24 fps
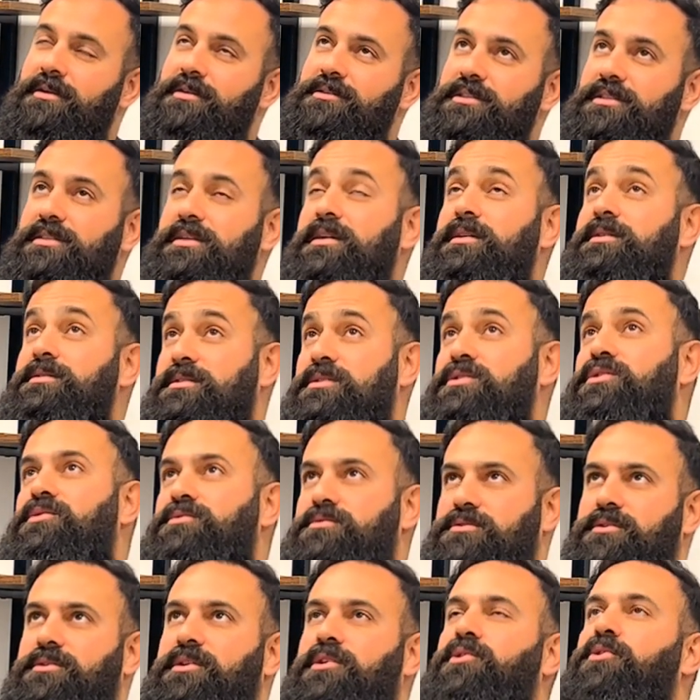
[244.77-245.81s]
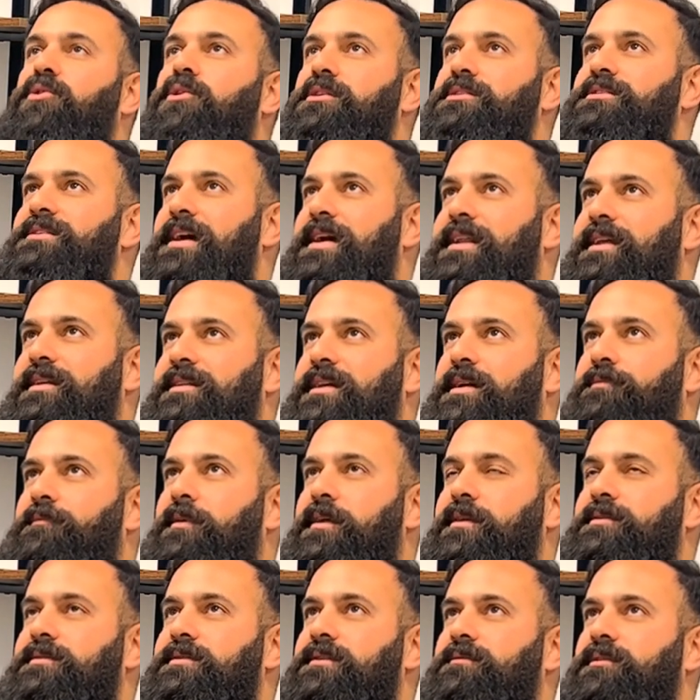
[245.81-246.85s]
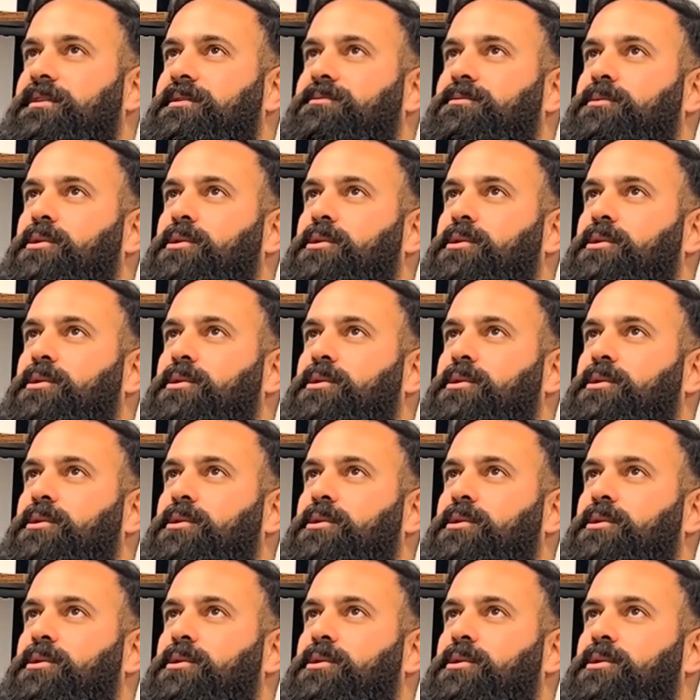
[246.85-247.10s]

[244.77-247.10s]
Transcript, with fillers: So still so the core tenet of relativity